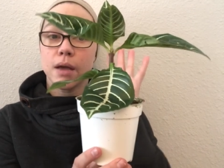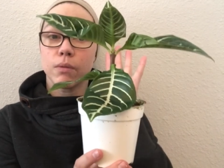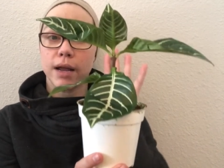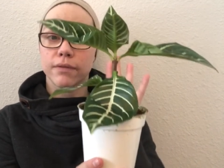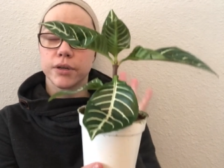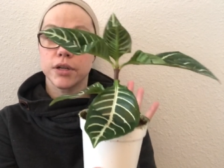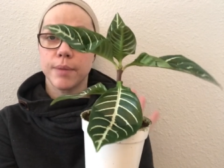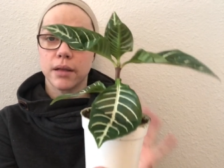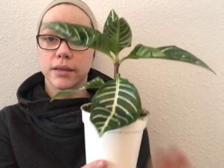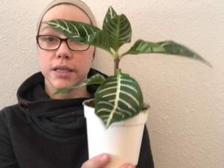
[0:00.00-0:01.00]
what I've learned
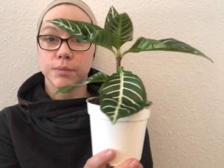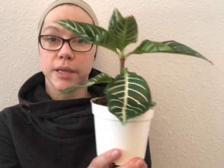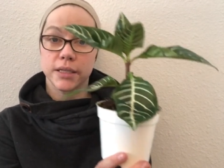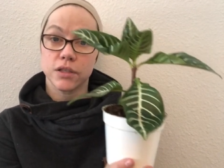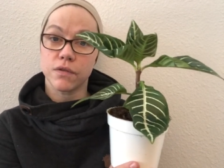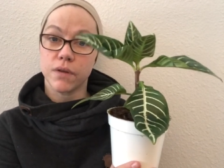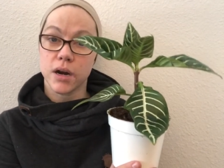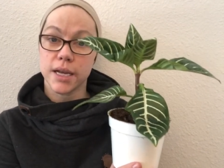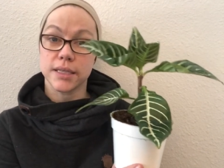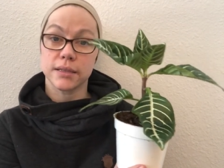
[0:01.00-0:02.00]
about this plant so
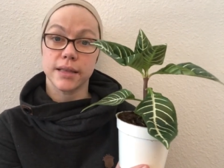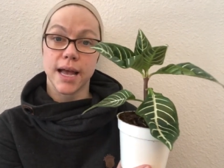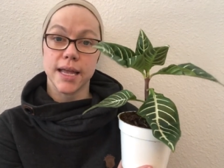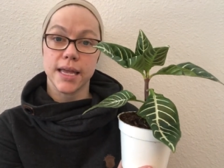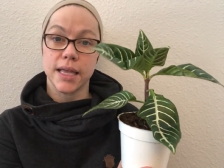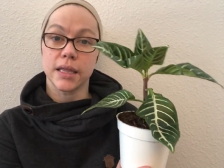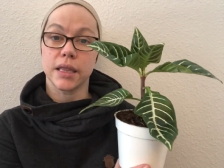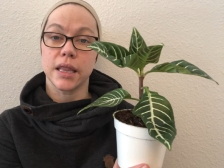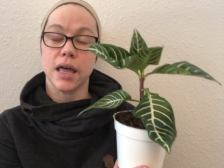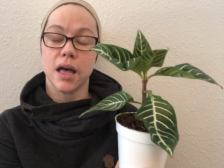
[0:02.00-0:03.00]
far is that it
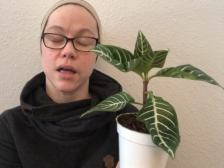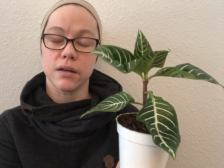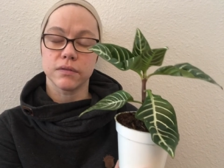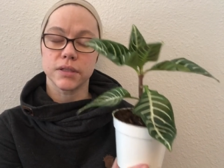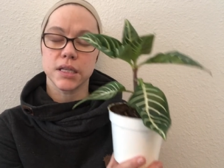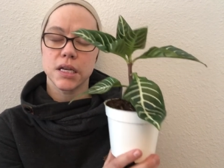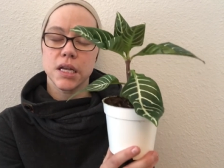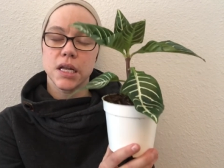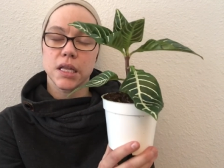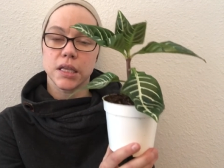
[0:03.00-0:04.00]
loves,
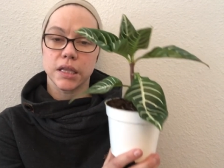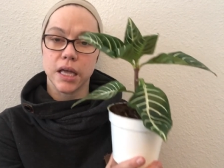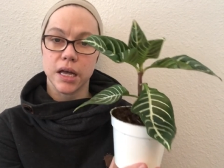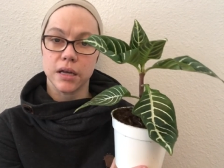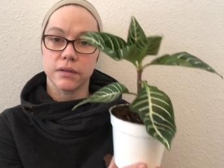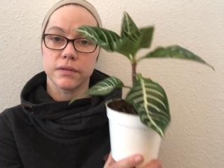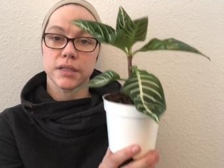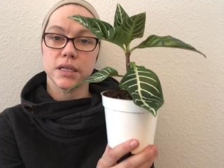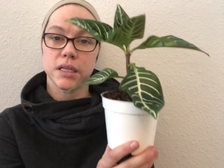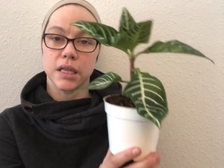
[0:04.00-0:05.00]

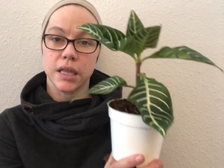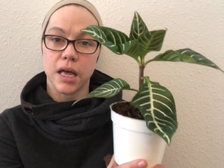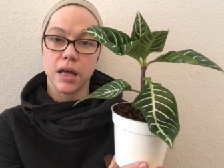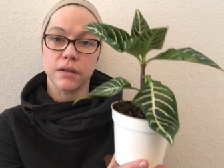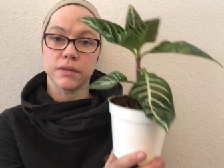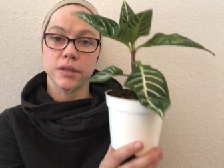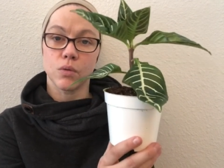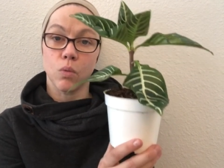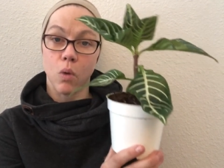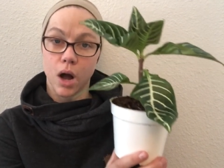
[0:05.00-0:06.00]
loves, loves
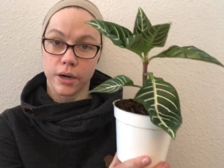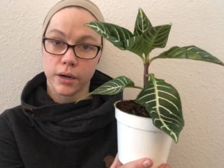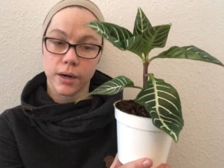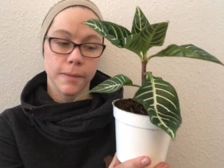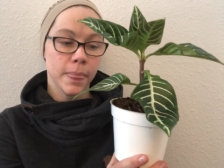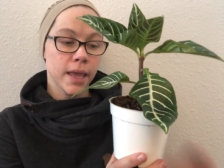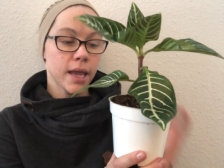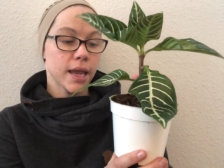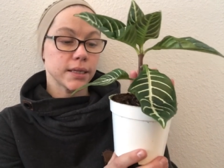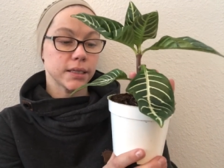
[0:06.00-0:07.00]
water
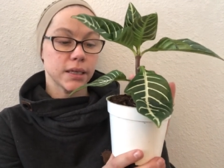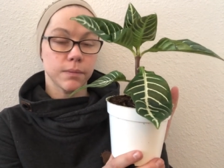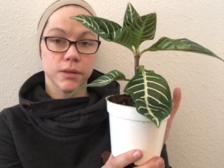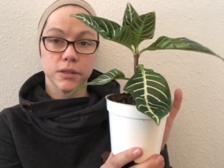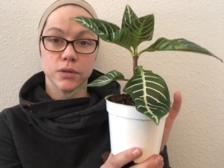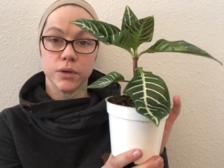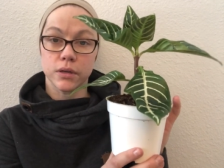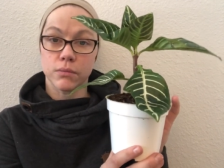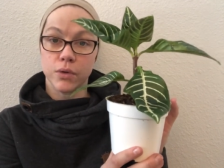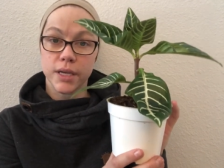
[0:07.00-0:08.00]
and to keep the
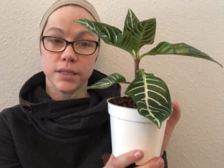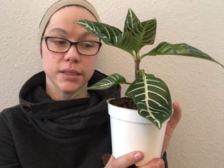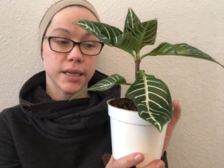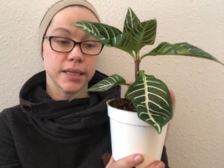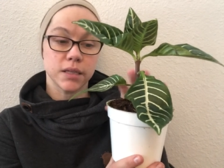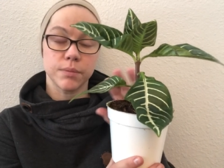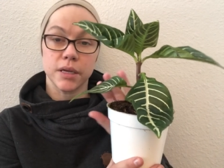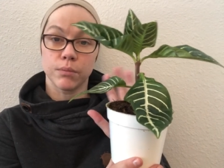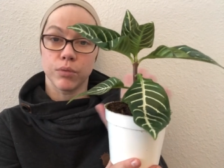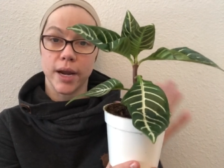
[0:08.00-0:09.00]
soil moist and to
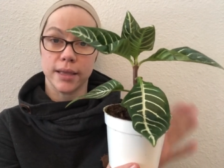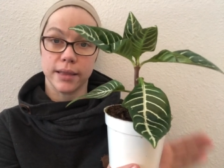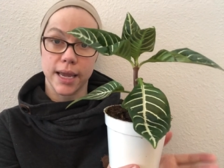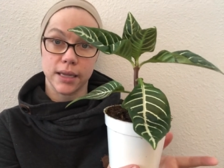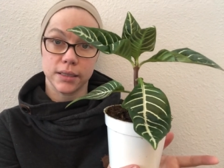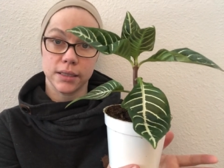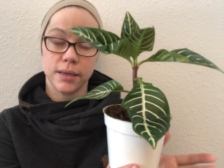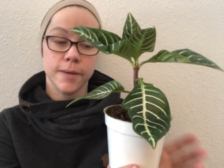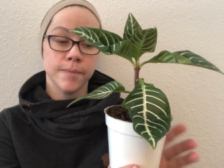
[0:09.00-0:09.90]
be in bright light.